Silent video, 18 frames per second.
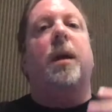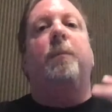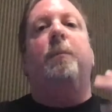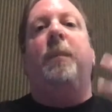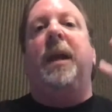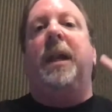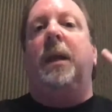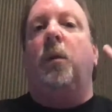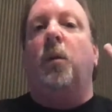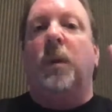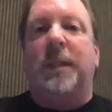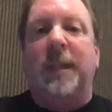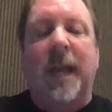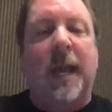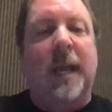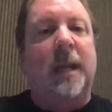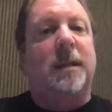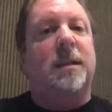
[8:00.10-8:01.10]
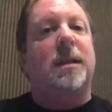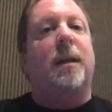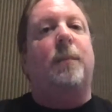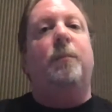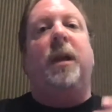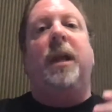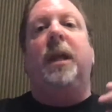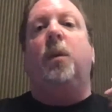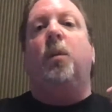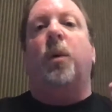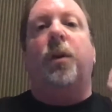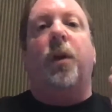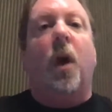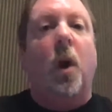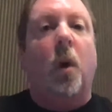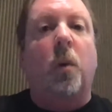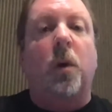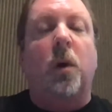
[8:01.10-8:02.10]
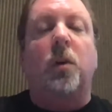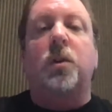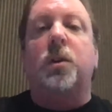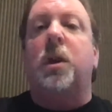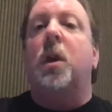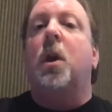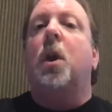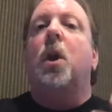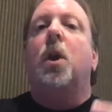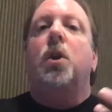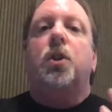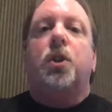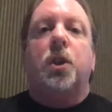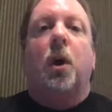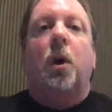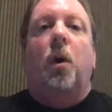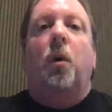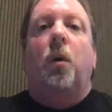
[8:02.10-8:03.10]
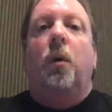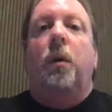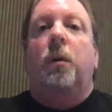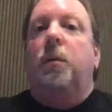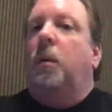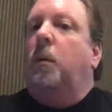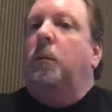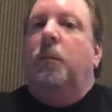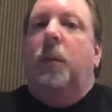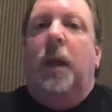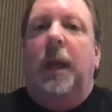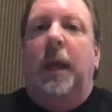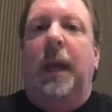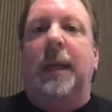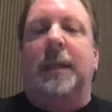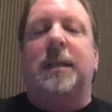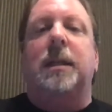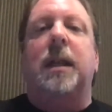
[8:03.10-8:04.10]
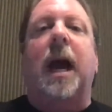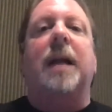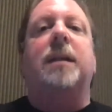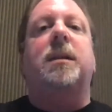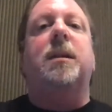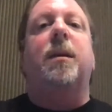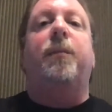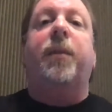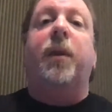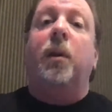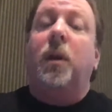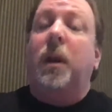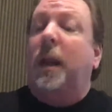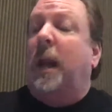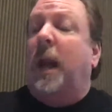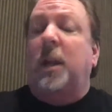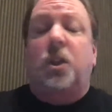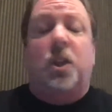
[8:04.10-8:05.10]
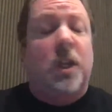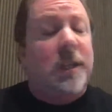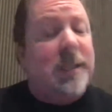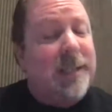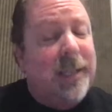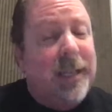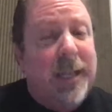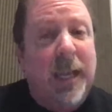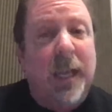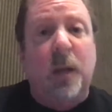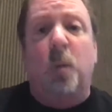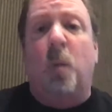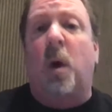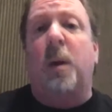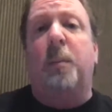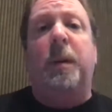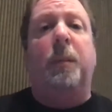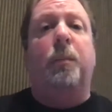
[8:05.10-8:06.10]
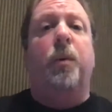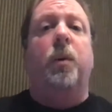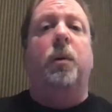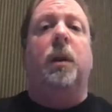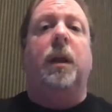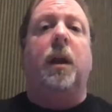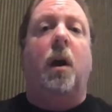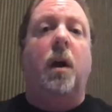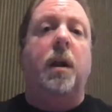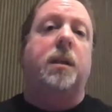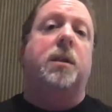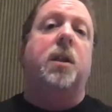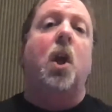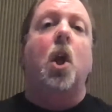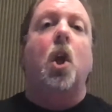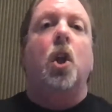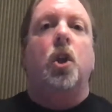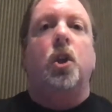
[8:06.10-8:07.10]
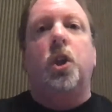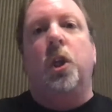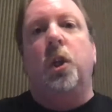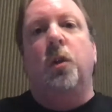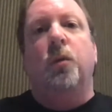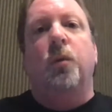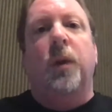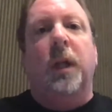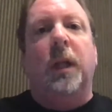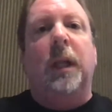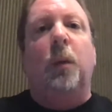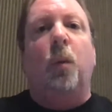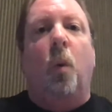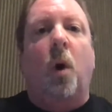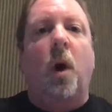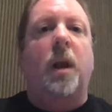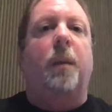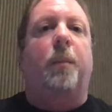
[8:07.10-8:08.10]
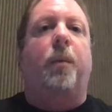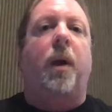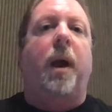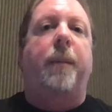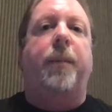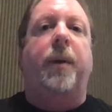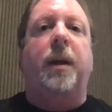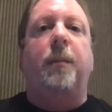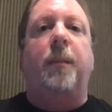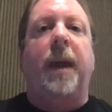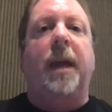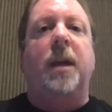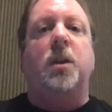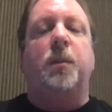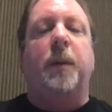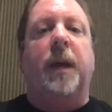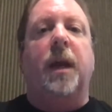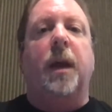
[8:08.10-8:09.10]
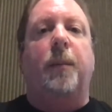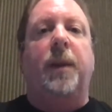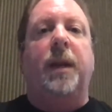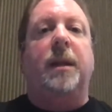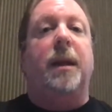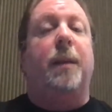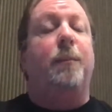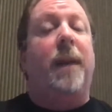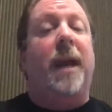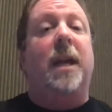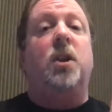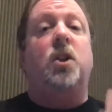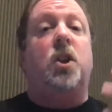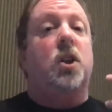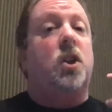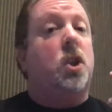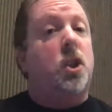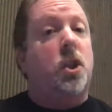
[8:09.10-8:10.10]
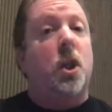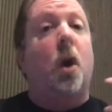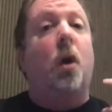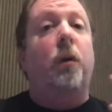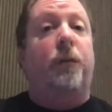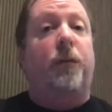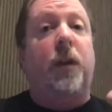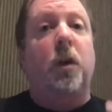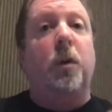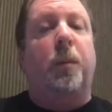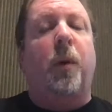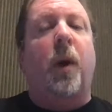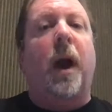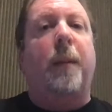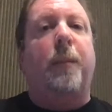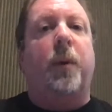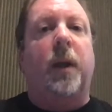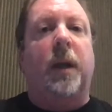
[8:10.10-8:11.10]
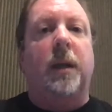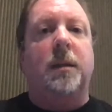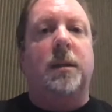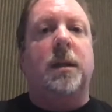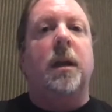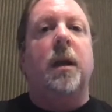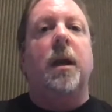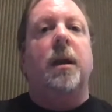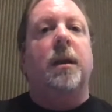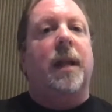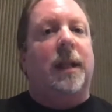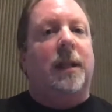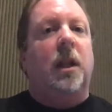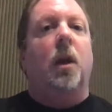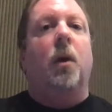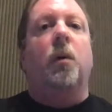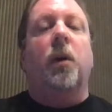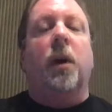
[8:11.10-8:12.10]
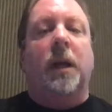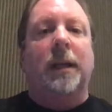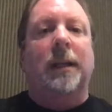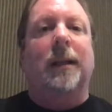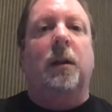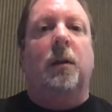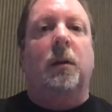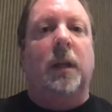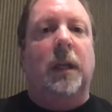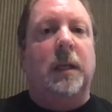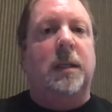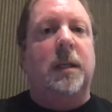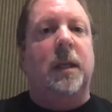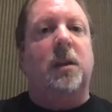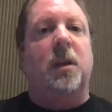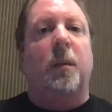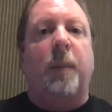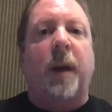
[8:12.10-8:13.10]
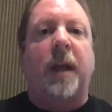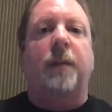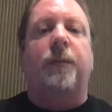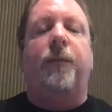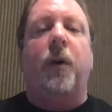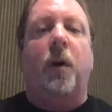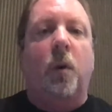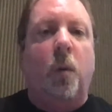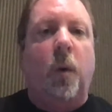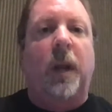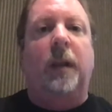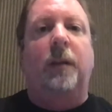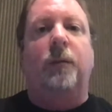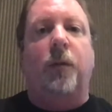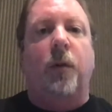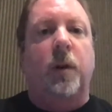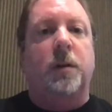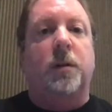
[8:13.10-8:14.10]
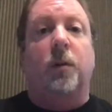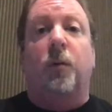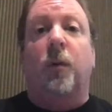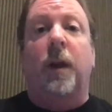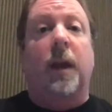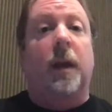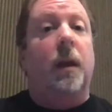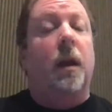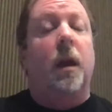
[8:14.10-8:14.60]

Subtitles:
meeting with tenants, I'm meeting with owners. So it's not something, and I just, again, want to be brutally honest. Do you really want a property management company that manages so few properties that the owner can literally sit there by the phone waiting for it to ring?